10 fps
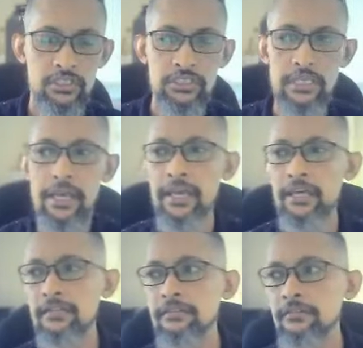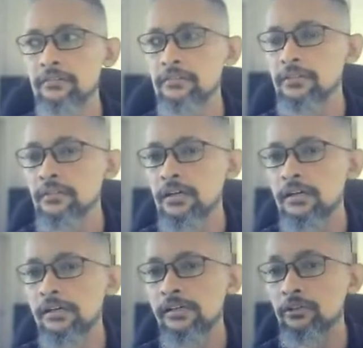and
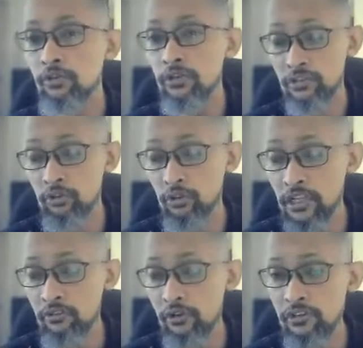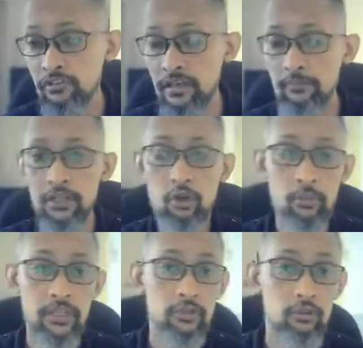introduction to illustrations there. But
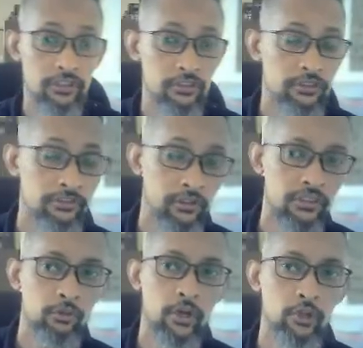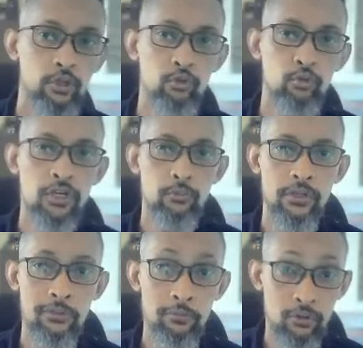normally, introduction to illustration, we are going to work with
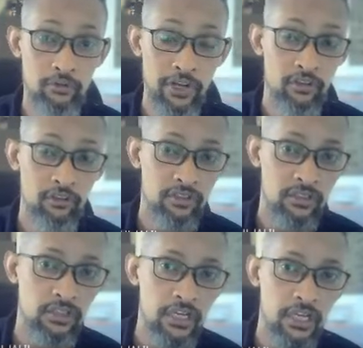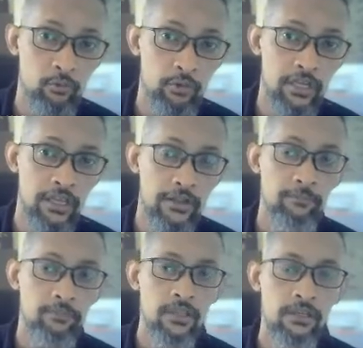traditional kind of way there.
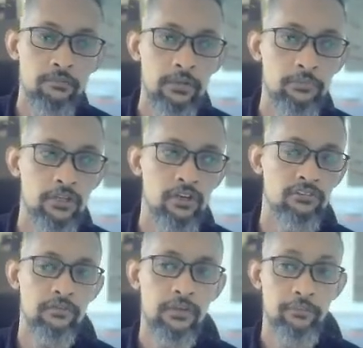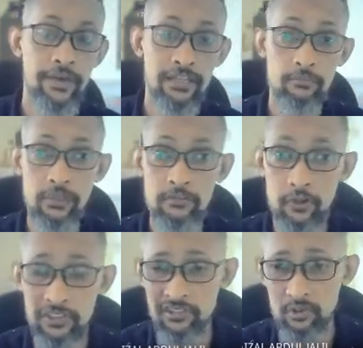But because of the pandemic for
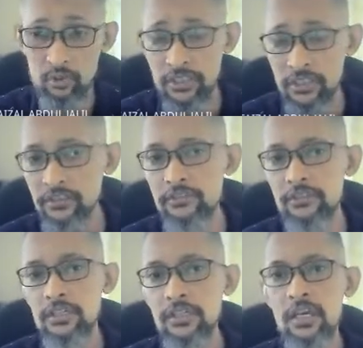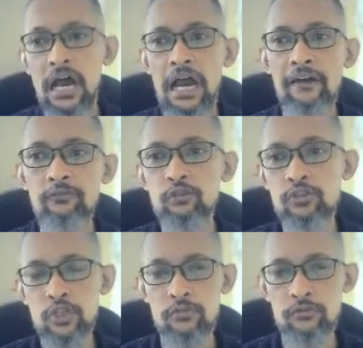these 2 years, I have to
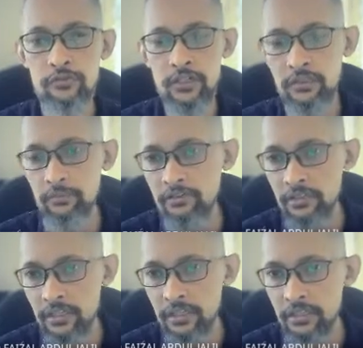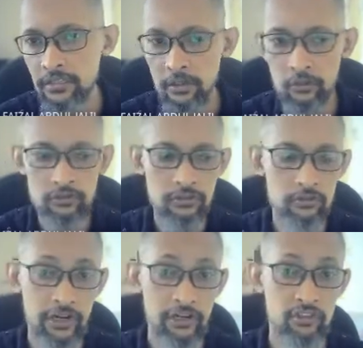convert basically those
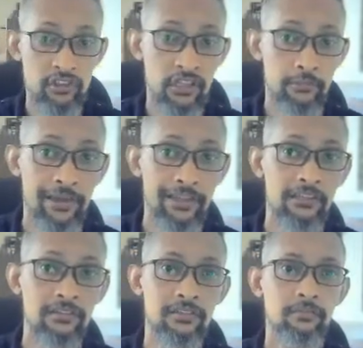traditional methods,